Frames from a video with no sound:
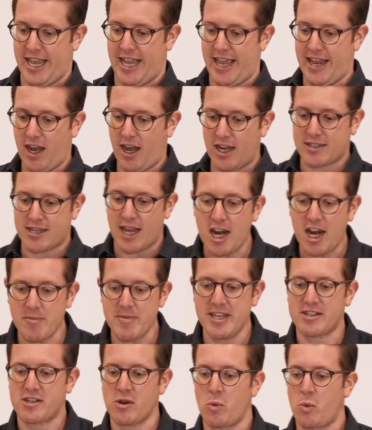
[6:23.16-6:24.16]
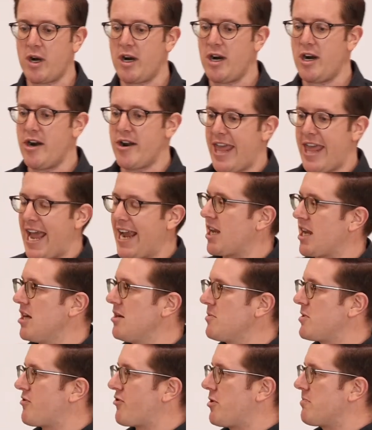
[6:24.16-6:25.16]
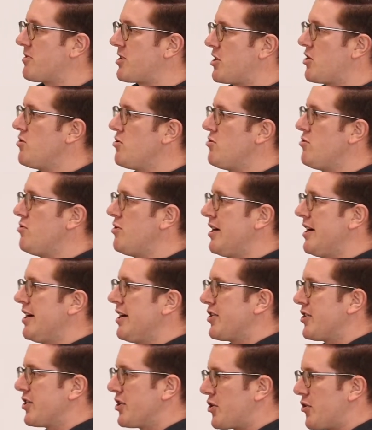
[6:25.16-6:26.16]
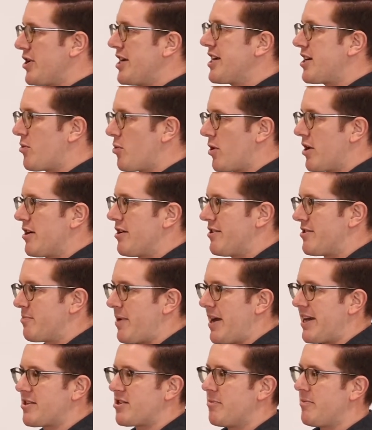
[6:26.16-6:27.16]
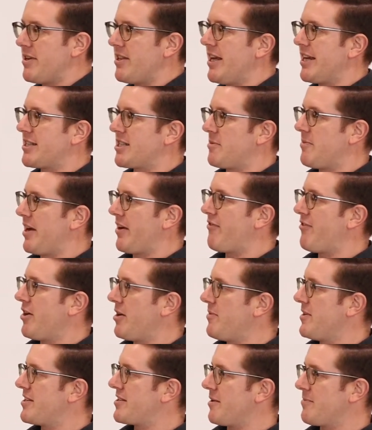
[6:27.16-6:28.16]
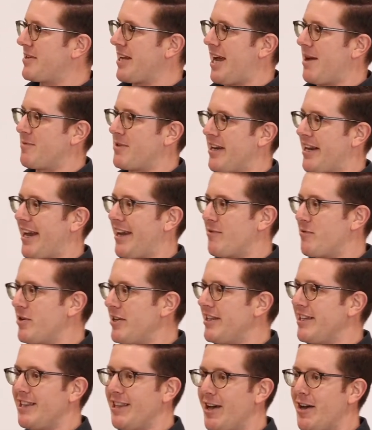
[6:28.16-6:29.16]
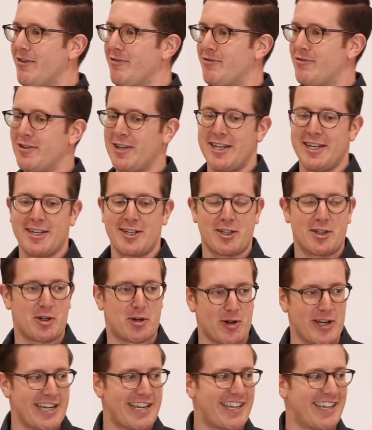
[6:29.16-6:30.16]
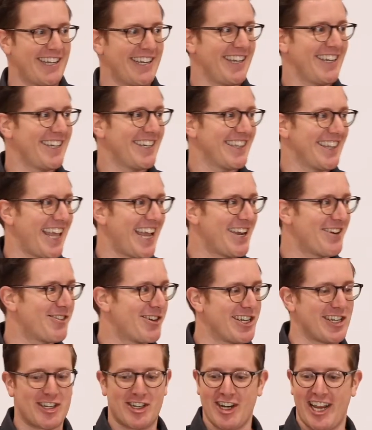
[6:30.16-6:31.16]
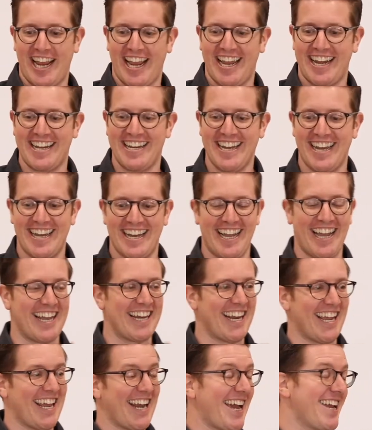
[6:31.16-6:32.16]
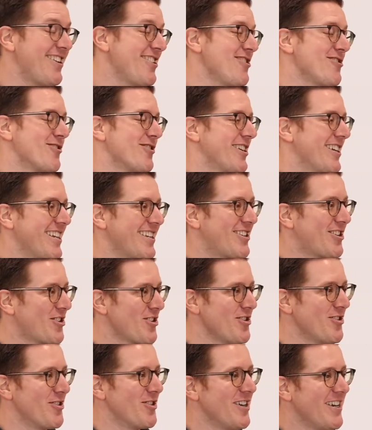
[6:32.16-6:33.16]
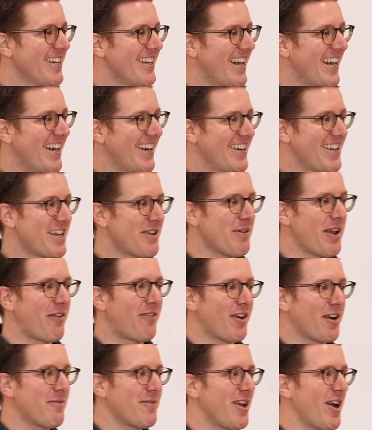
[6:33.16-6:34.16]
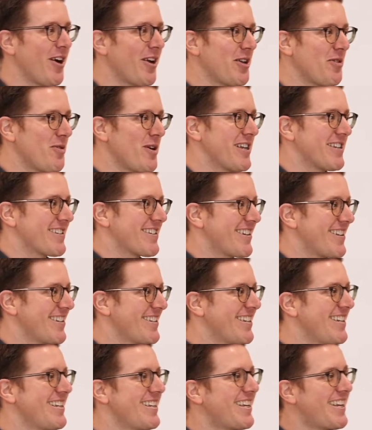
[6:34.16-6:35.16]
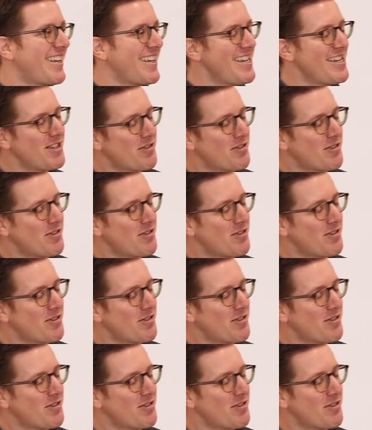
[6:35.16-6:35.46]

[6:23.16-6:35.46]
Autonomy is a word that comes from two Greek words. Pastor B likes to make fun of me sometimes that I really love Greek language, and I do. It's true. He can make fun of me all he wants because it is